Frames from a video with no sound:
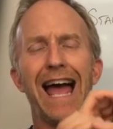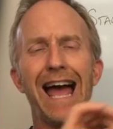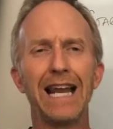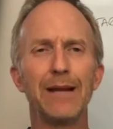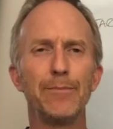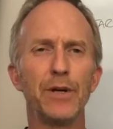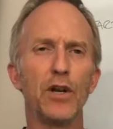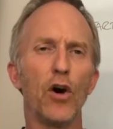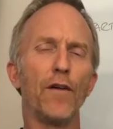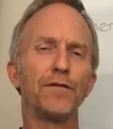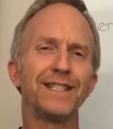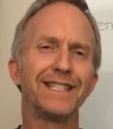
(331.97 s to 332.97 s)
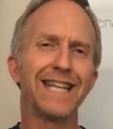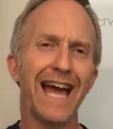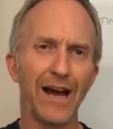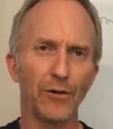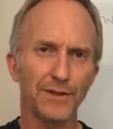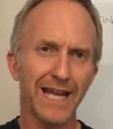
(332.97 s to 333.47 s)
element of
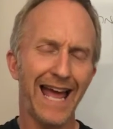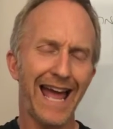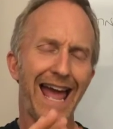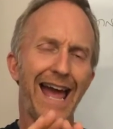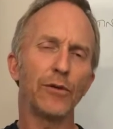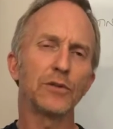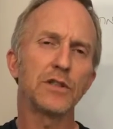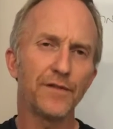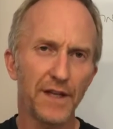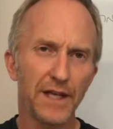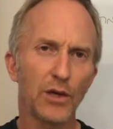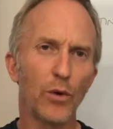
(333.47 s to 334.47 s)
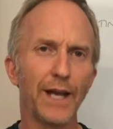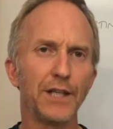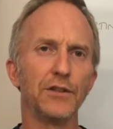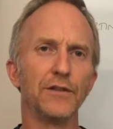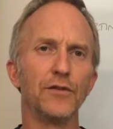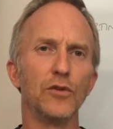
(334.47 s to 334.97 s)
doubt out of the
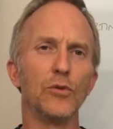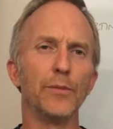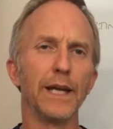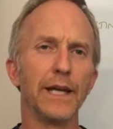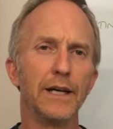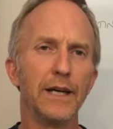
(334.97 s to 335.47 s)
equation for me.